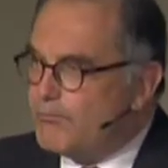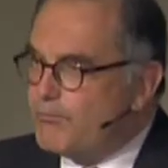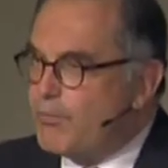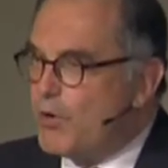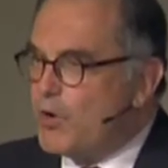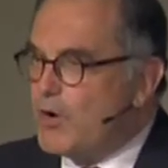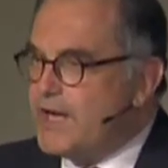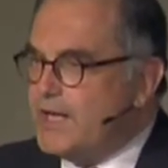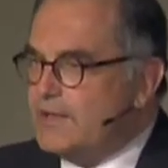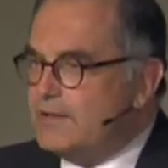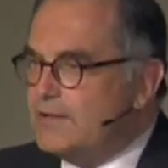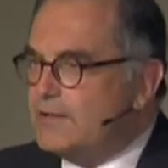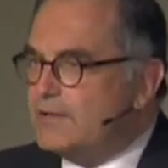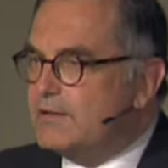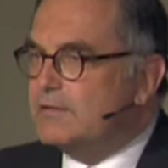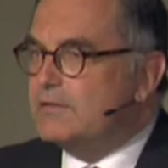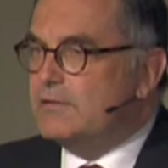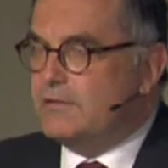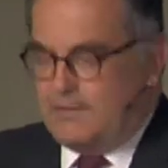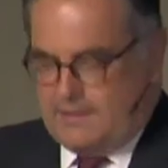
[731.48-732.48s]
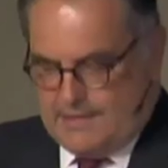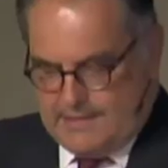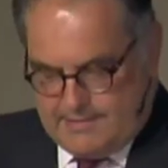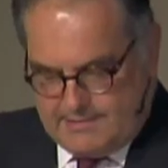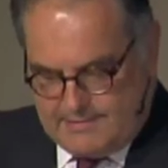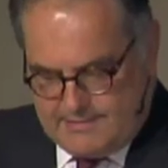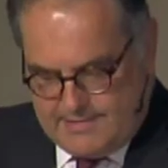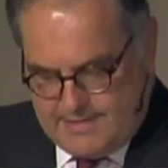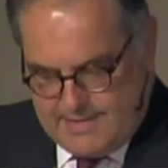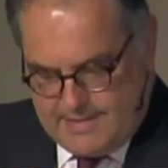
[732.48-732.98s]
Political
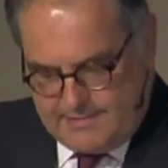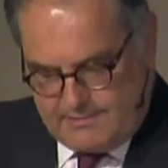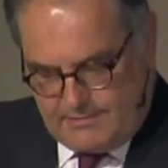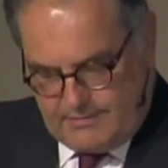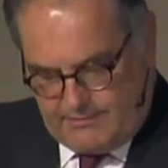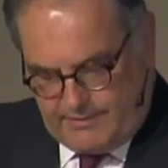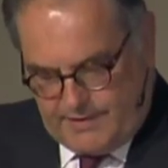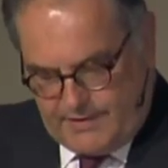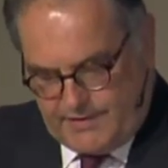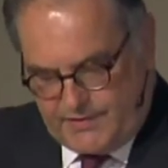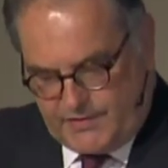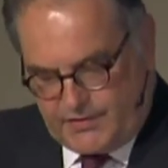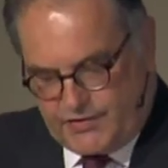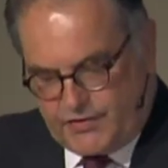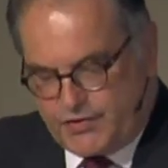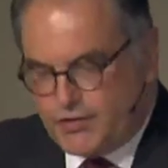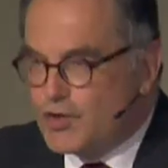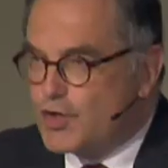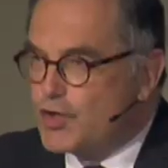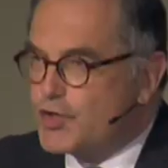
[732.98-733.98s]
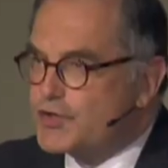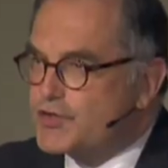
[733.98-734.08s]
and legal risks